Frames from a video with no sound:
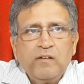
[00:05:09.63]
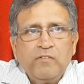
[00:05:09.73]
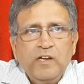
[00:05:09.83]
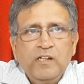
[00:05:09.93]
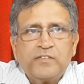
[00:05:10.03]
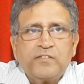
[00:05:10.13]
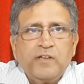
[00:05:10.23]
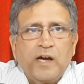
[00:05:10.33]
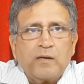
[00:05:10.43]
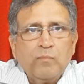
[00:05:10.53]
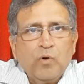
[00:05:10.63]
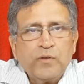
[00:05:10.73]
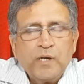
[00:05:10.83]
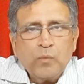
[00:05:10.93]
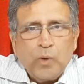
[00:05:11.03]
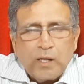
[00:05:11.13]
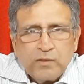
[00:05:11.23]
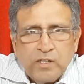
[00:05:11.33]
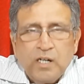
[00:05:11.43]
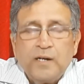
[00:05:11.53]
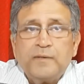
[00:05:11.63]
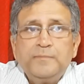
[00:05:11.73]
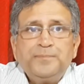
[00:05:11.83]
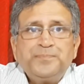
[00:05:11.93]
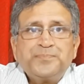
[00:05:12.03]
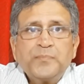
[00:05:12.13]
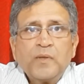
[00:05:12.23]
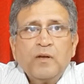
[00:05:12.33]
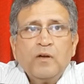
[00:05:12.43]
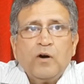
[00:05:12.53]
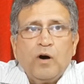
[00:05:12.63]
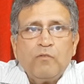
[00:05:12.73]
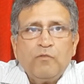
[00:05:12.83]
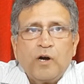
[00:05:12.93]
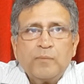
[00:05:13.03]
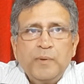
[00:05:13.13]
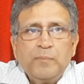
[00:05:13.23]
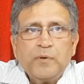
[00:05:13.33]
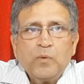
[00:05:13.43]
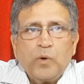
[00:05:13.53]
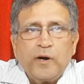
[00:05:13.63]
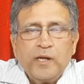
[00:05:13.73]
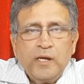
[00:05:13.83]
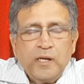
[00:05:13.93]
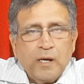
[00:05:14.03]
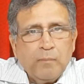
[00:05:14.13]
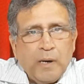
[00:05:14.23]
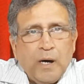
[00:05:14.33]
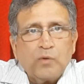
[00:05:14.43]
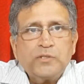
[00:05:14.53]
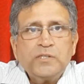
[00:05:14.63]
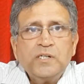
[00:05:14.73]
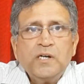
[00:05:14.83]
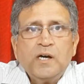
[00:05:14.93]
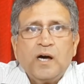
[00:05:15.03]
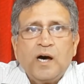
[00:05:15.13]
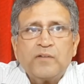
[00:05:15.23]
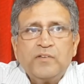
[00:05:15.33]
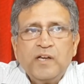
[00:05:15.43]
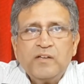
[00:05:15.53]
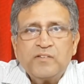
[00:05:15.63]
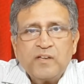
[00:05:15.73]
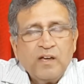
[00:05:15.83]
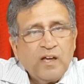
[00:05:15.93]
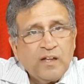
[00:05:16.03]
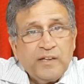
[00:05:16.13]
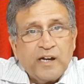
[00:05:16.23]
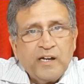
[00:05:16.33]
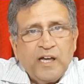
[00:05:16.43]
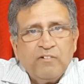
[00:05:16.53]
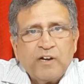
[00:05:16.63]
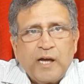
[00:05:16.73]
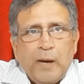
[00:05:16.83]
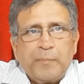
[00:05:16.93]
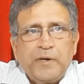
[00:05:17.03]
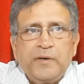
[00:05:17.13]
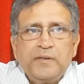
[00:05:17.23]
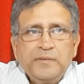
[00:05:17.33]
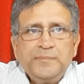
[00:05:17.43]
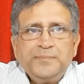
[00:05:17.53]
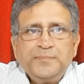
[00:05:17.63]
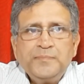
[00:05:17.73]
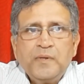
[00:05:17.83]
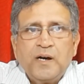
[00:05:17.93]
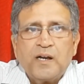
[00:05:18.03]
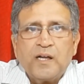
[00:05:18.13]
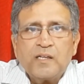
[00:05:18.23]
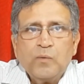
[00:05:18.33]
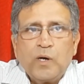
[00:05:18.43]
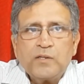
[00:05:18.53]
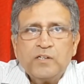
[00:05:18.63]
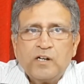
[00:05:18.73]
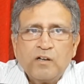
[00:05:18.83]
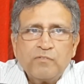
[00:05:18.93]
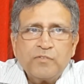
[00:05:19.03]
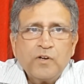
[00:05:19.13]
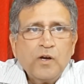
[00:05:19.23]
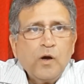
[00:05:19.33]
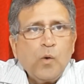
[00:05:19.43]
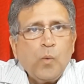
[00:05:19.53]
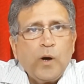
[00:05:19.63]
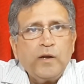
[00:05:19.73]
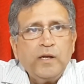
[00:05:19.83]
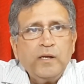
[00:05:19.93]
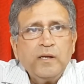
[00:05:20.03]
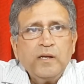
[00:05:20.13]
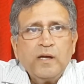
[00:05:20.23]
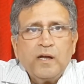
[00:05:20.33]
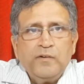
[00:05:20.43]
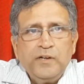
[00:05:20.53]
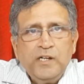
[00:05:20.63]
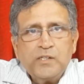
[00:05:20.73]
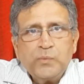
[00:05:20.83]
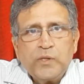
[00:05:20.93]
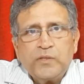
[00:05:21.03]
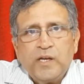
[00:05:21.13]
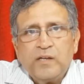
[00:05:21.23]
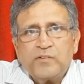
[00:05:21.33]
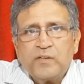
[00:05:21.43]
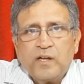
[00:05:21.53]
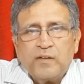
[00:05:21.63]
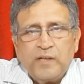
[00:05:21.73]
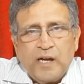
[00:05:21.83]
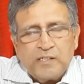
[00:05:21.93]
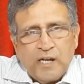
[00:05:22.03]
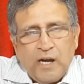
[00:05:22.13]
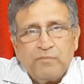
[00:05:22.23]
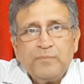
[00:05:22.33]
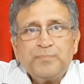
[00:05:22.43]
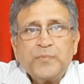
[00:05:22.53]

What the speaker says: reveals that more than one-third of what people worry about are things that never happened. Another one-third of worry deals with things that have